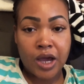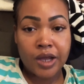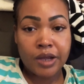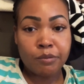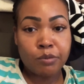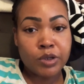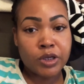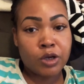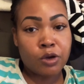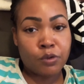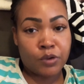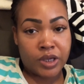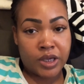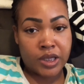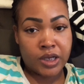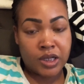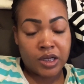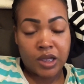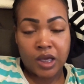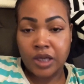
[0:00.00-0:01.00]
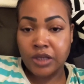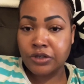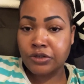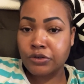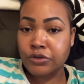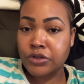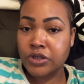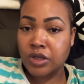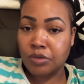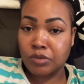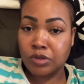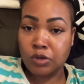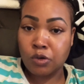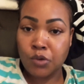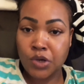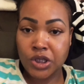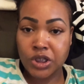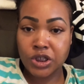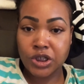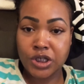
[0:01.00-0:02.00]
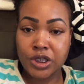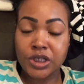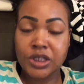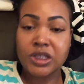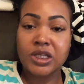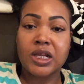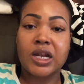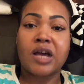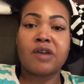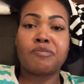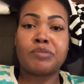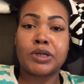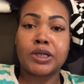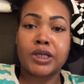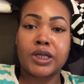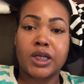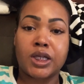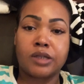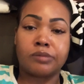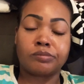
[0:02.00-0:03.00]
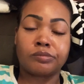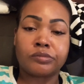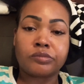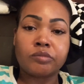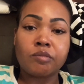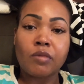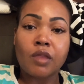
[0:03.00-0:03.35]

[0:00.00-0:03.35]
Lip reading: I would go ahead and answer some of the questions that I've been getting.